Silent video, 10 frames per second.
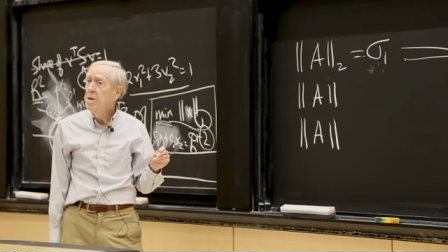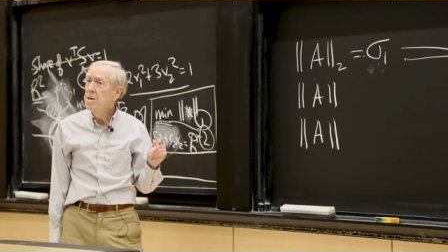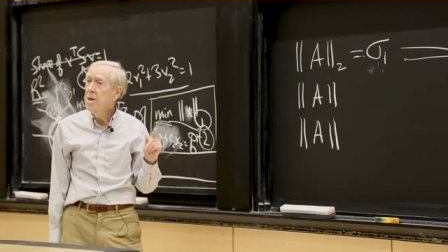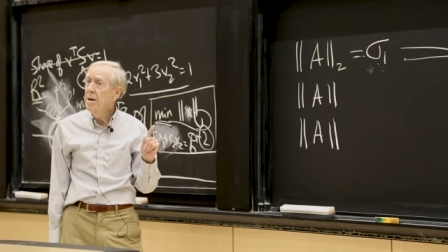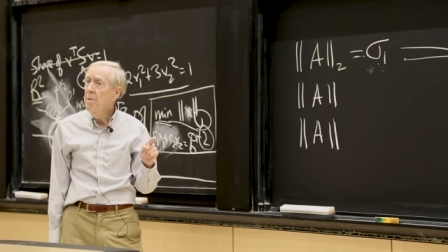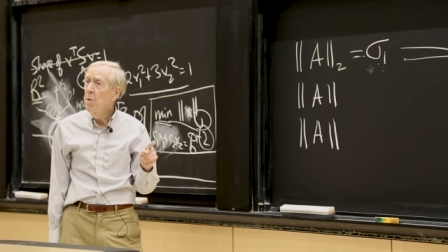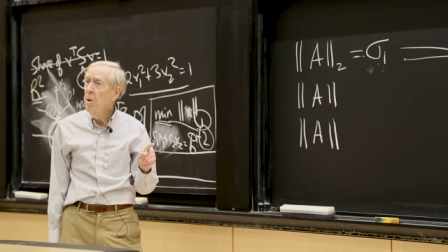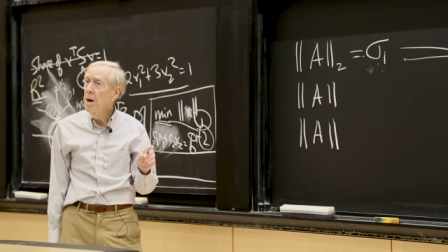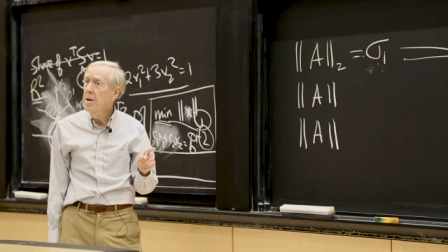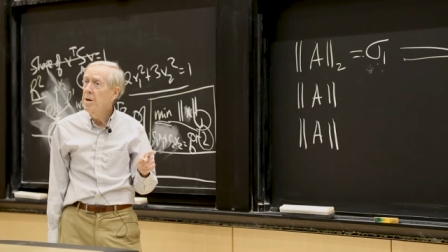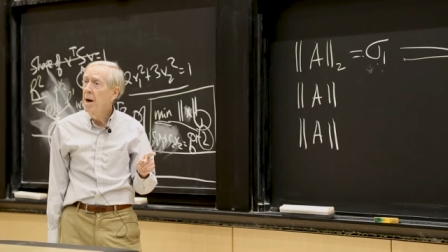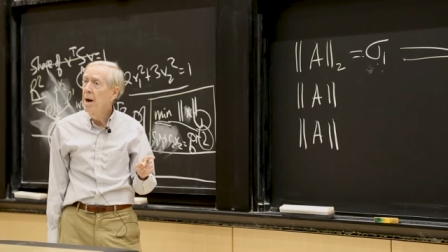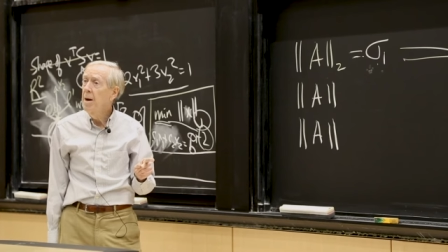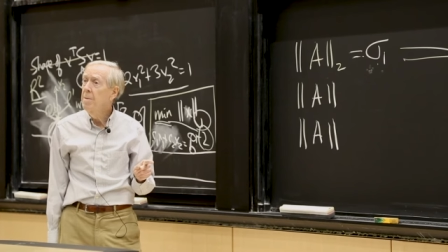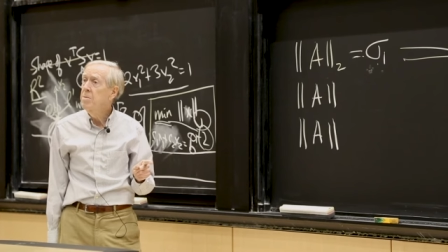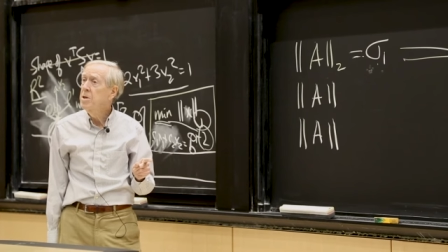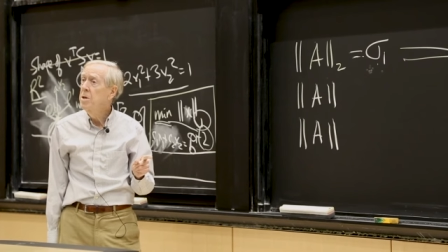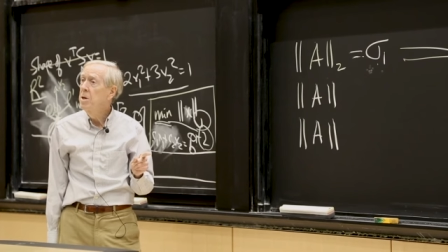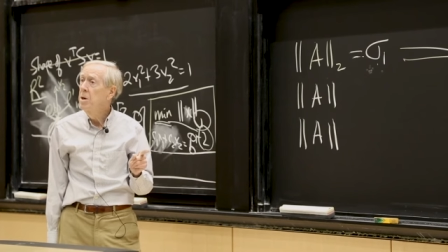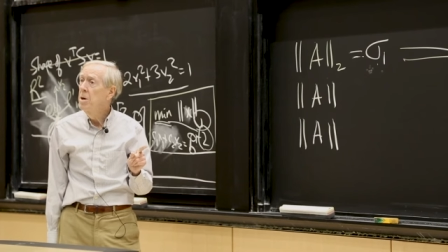sigma 1 times
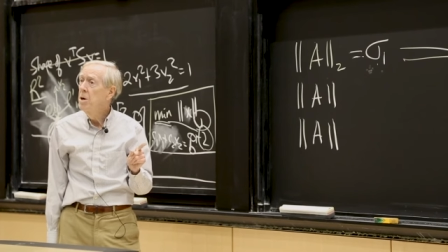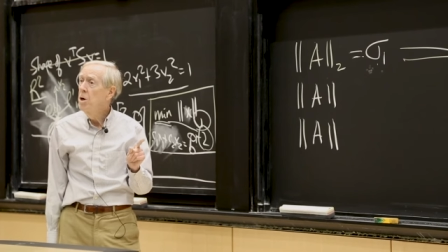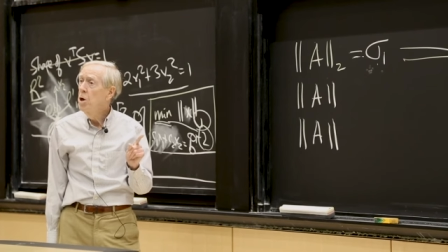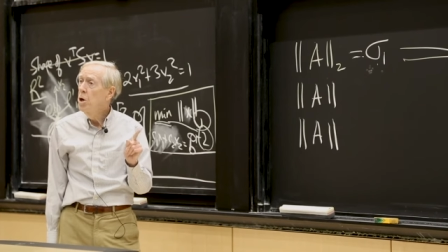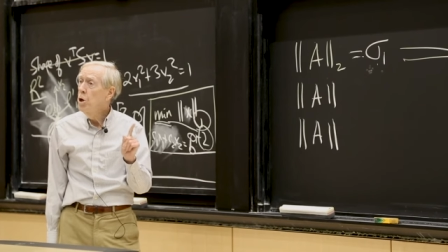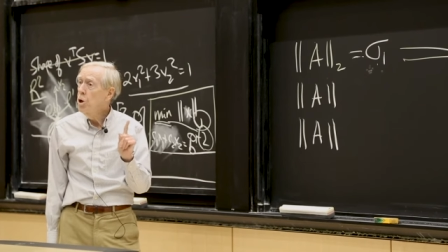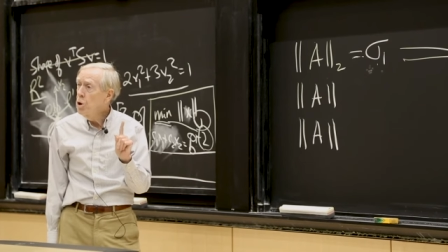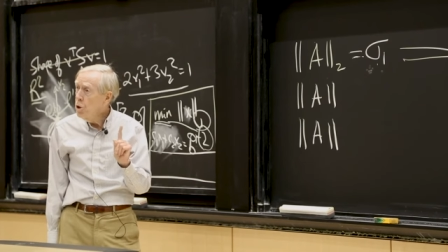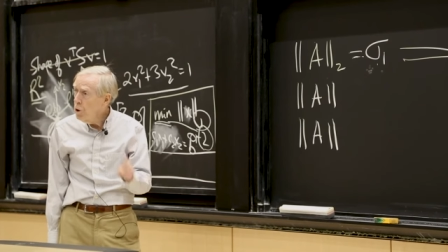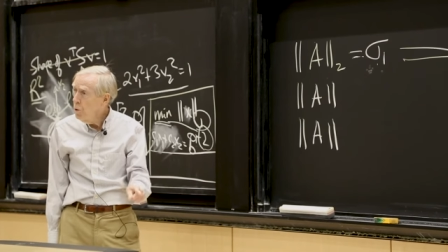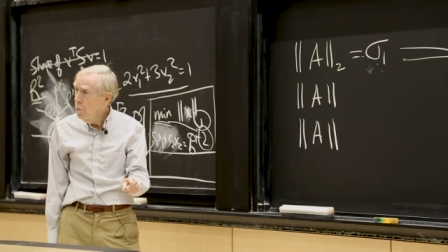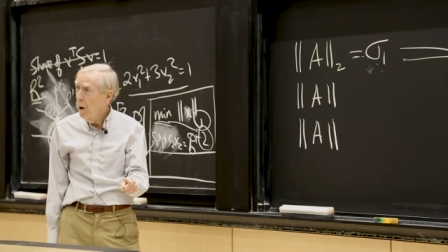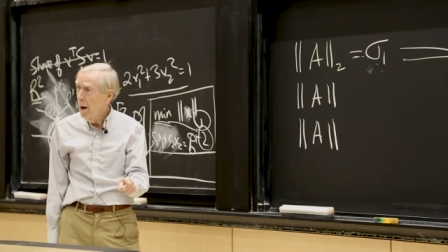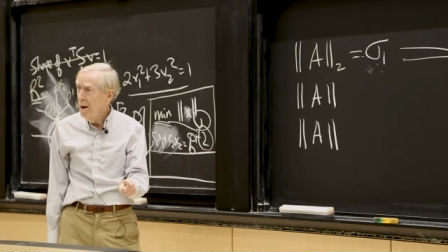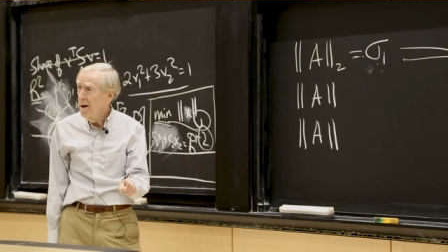U1.